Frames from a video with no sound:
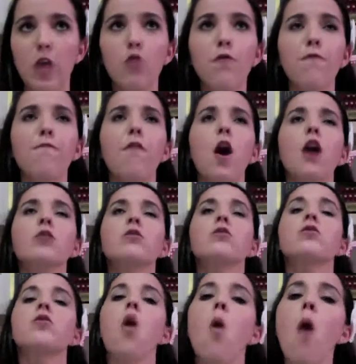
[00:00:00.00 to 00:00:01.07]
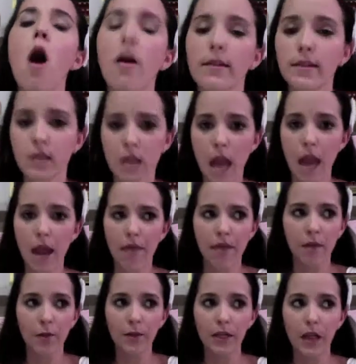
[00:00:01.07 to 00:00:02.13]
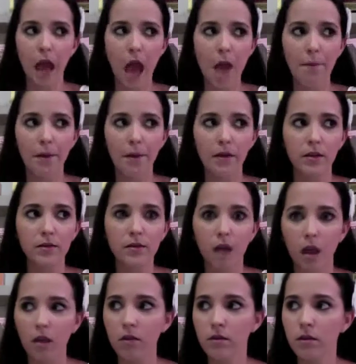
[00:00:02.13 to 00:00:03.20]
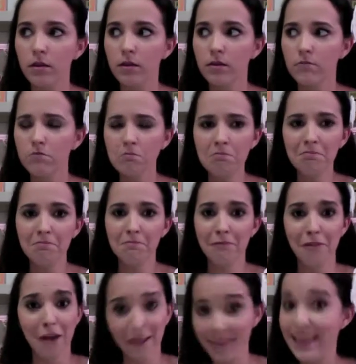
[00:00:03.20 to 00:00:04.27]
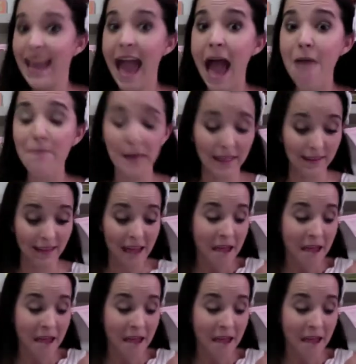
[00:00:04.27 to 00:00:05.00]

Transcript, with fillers: you fought so hard to get, and then when it happened, it's like nothing happened.